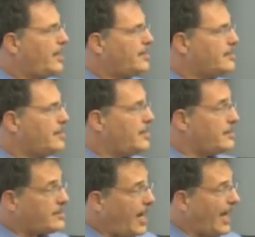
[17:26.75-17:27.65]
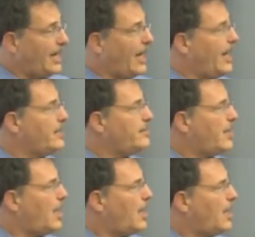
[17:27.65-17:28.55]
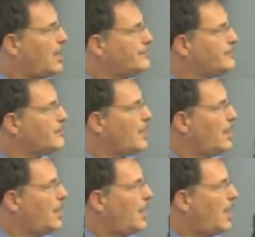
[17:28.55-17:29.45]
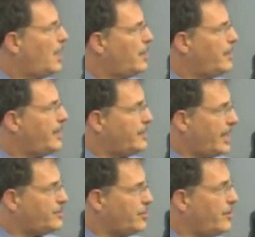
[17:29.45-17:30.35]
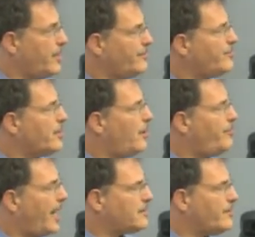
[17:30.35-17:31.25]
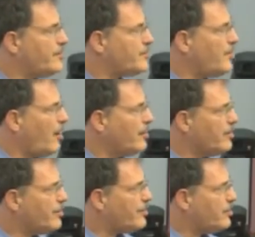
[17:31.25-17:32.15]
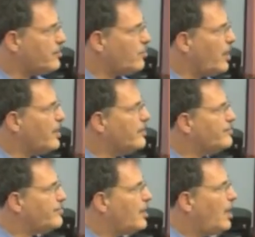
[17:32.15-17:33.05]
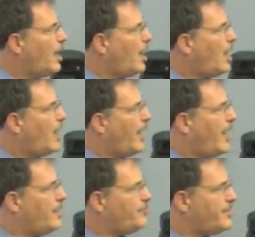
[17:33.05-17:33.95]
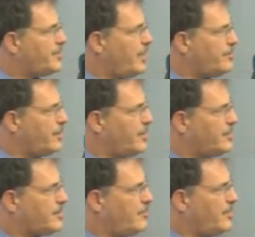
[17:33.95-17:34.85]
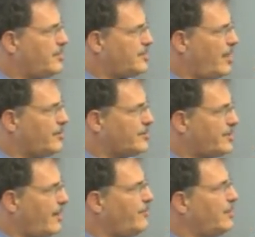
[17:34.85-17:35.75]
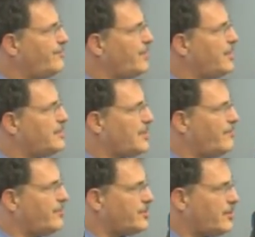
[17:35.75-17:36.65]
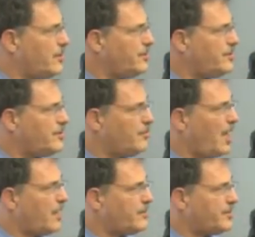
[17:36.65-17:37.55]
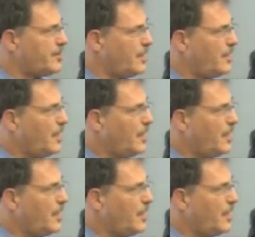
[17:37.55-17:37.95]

in, in Thailand, um, uh, in Nigeria, if you go back to the start of the third wave, uh, and potentially in some of these others. Several of these have returned to democracy.